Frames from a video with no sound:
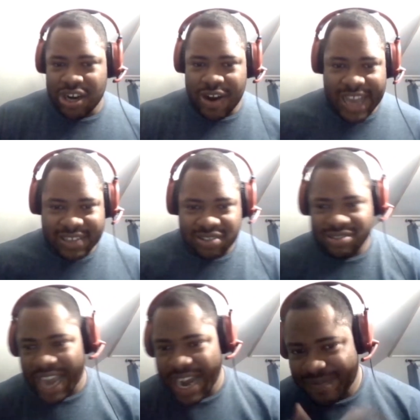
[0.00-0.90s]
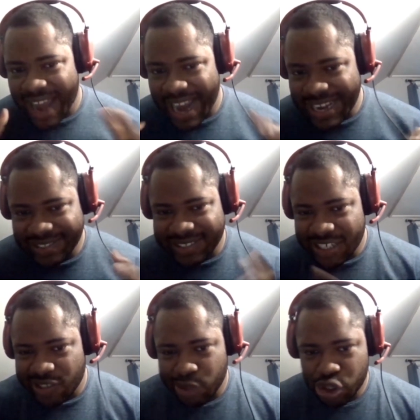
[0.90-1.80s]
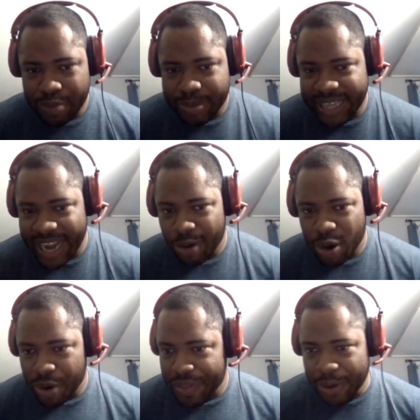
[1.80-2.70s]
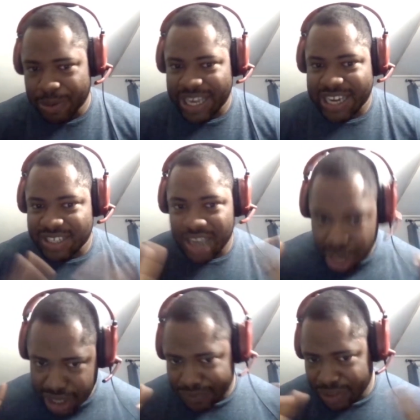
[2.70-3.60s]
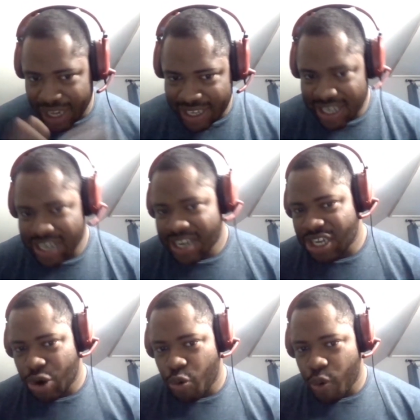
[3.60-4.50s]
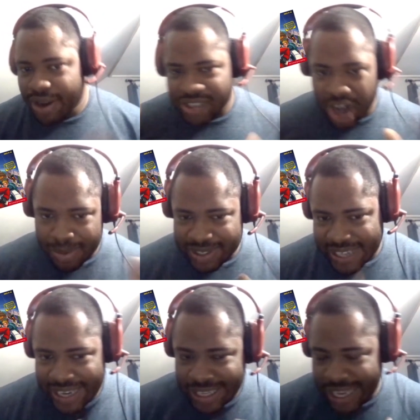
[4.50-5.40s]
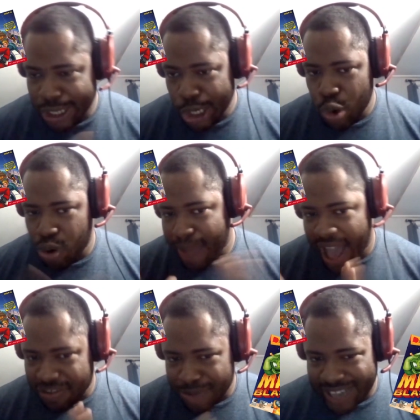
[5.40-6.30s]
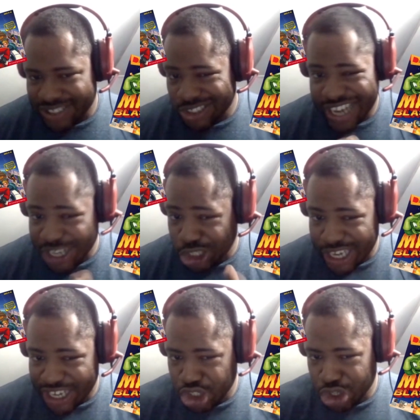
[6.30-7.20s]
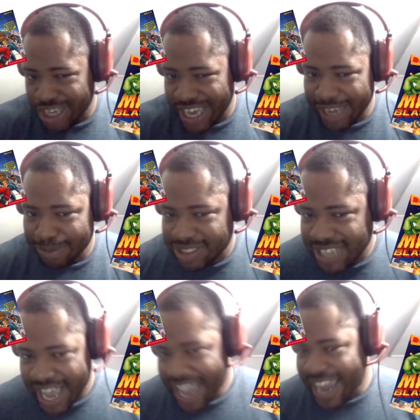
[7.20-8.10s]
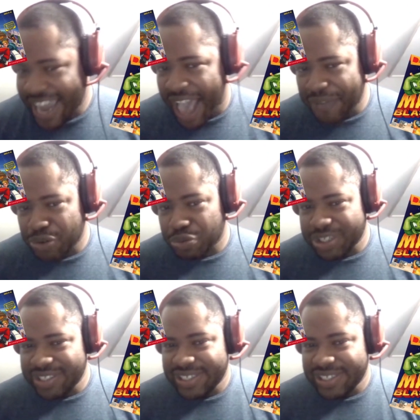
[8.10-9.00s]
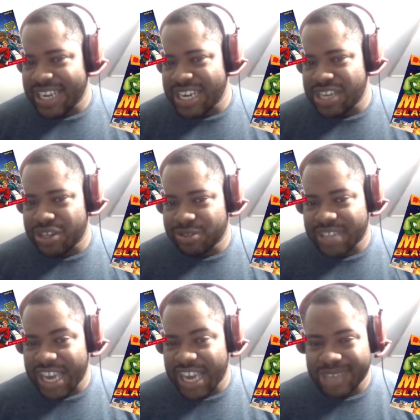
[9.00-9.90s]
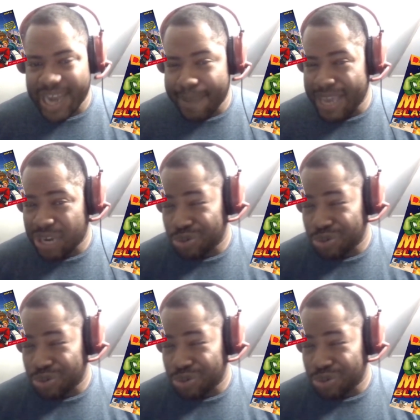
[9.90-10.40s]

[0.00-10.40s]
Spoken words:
As kind of 90s kids, we grew up in the era where there were like a ton of like, Where's Carmen Sandiego, Math Blaster, and educational games. And I haven't really seen any of those games kind of make a